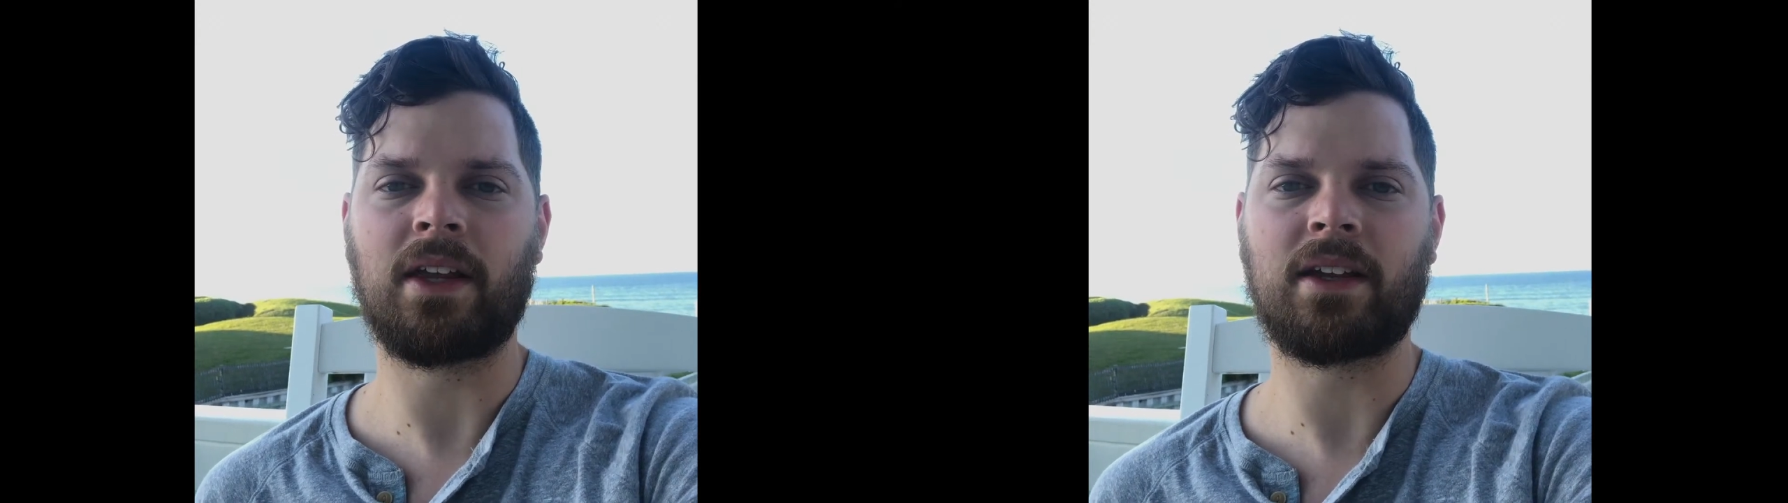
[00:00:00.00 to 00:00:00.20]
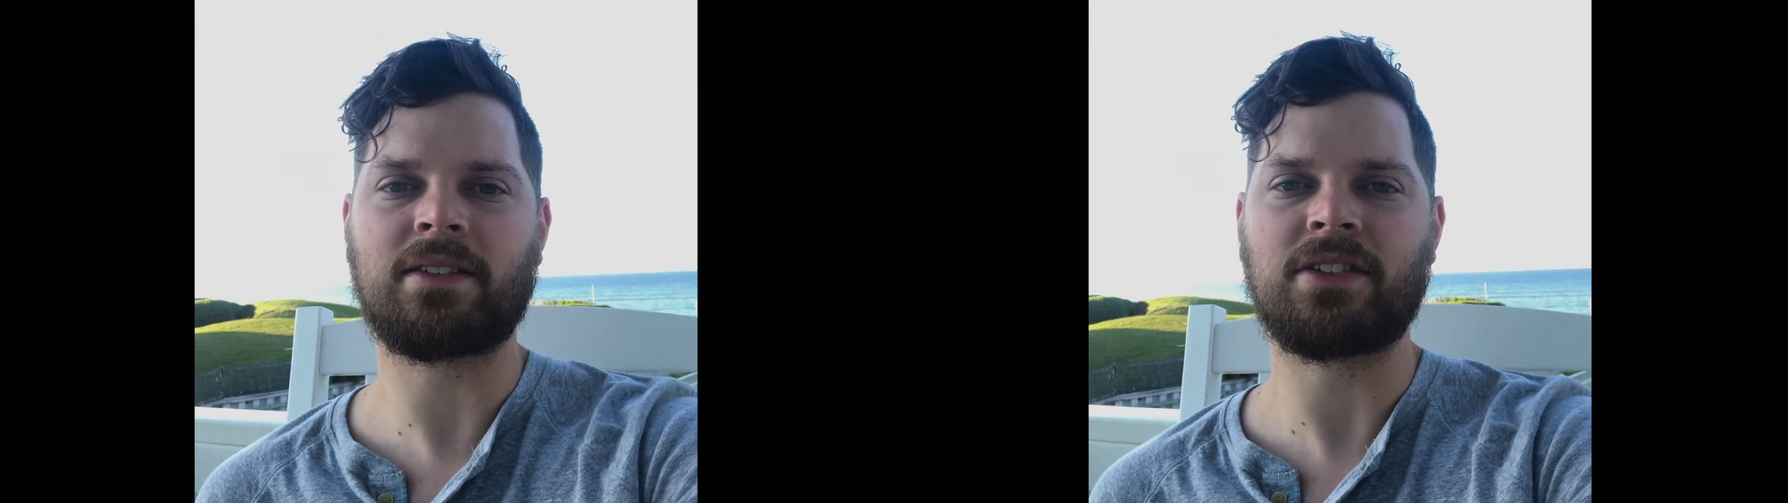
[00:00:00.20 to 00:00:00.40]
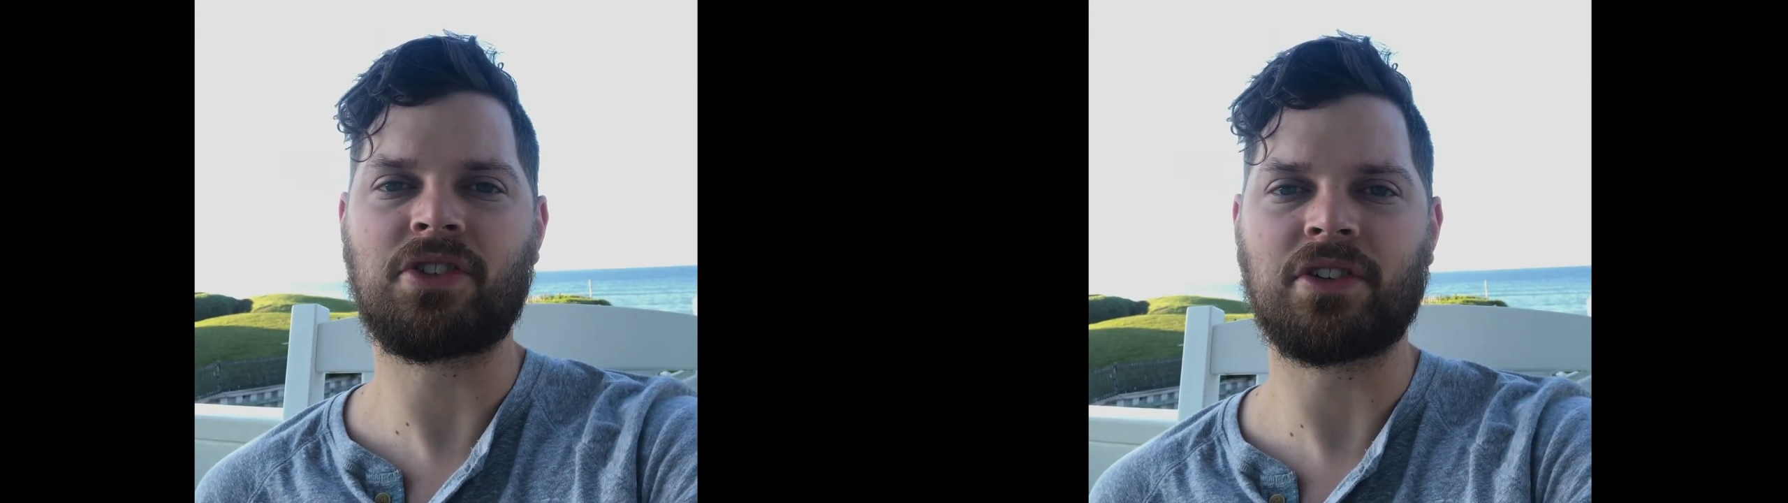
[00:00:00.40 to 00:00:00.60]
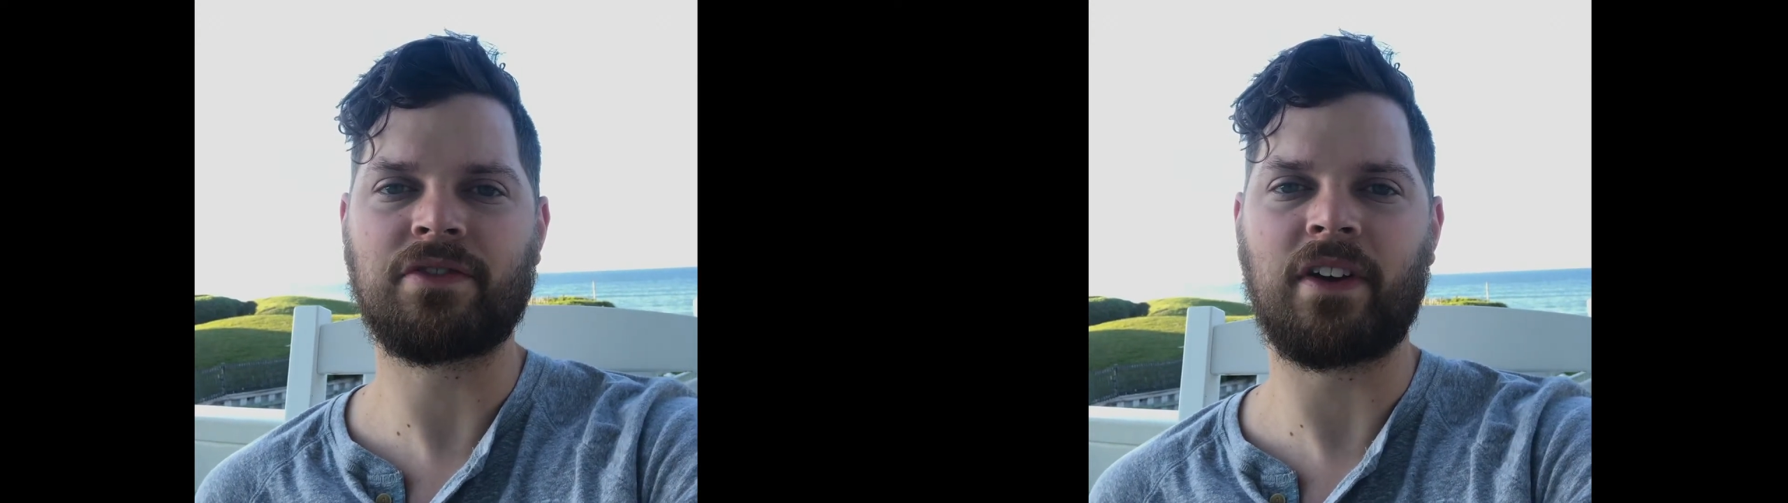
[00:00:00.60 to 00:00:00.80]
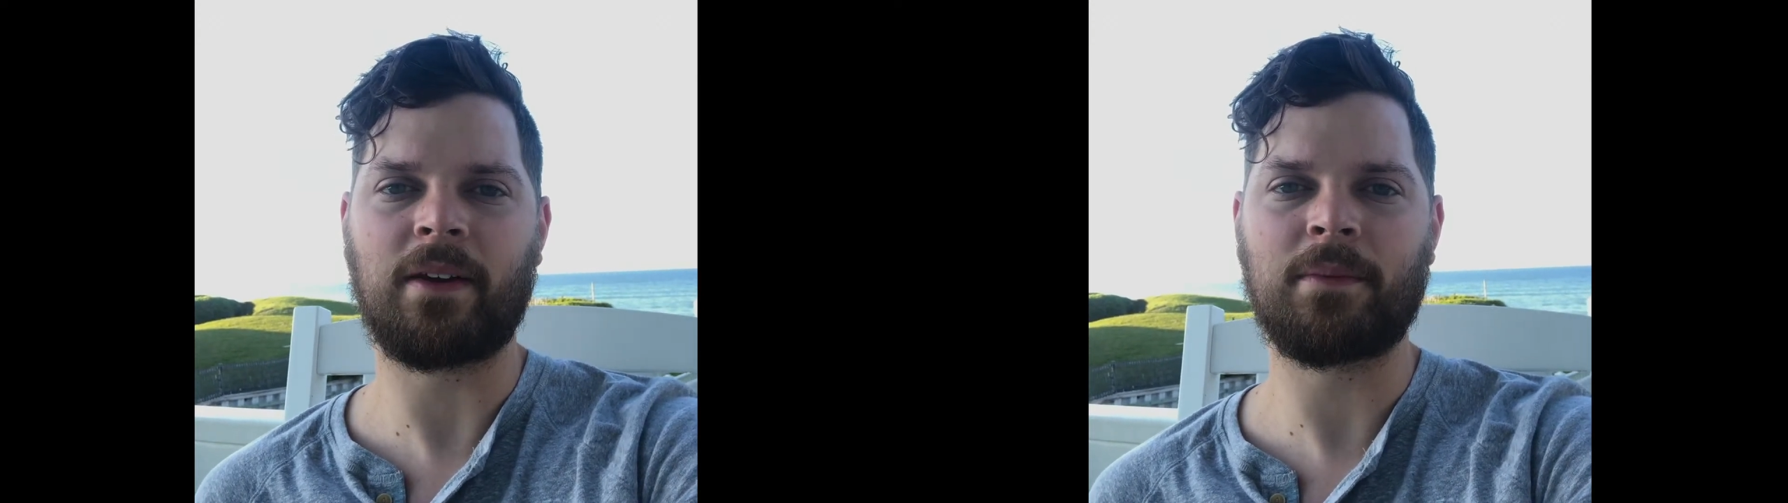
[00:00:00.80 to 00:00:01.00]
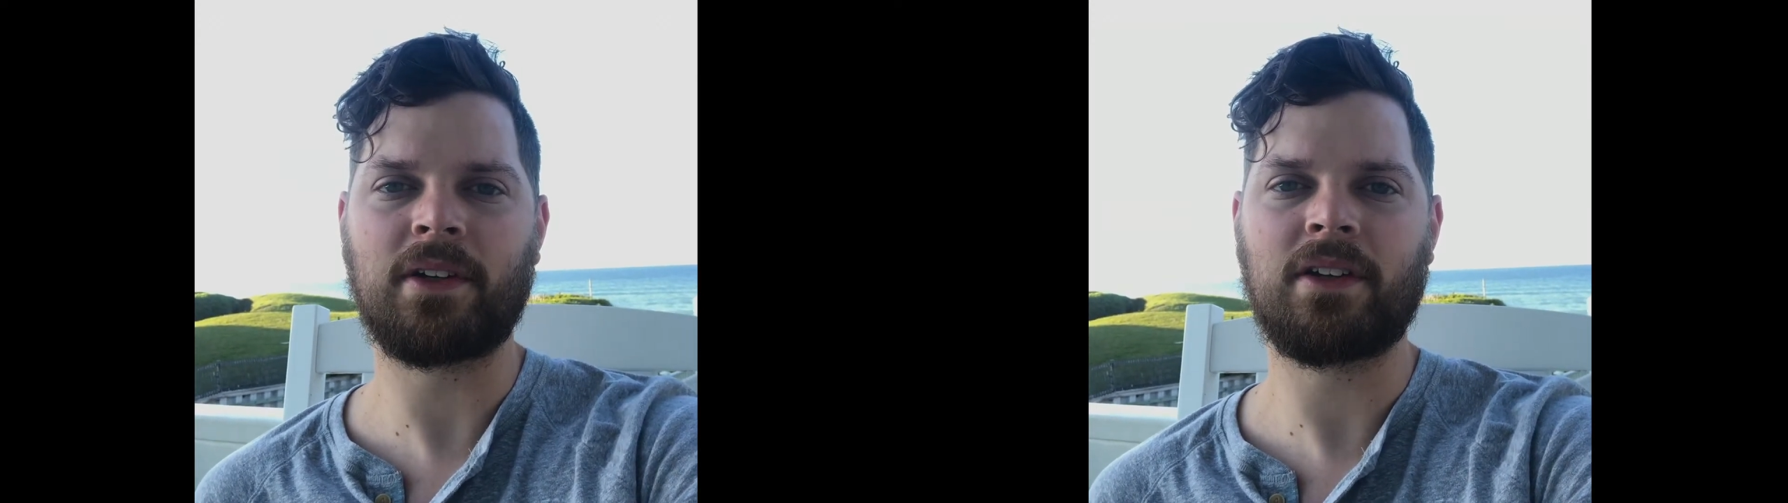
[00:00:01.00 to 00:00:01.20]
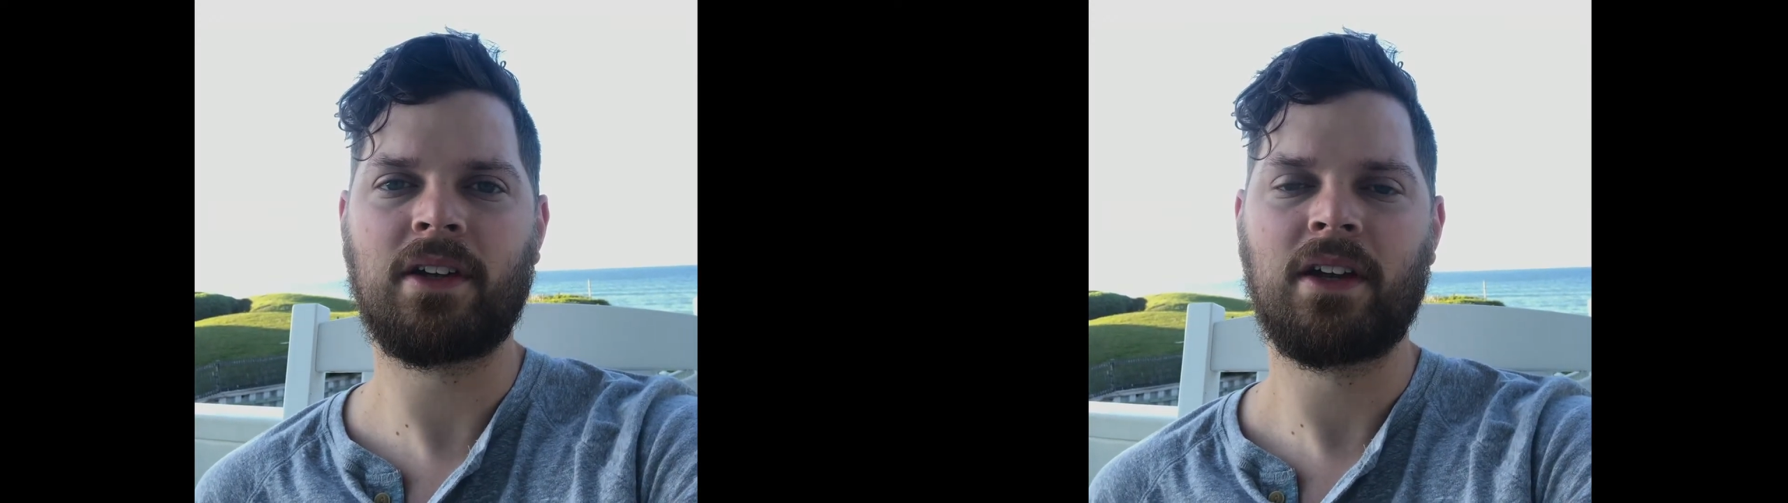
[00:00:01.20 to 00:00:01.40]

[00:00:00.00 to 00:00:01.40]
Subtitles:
legacy church family.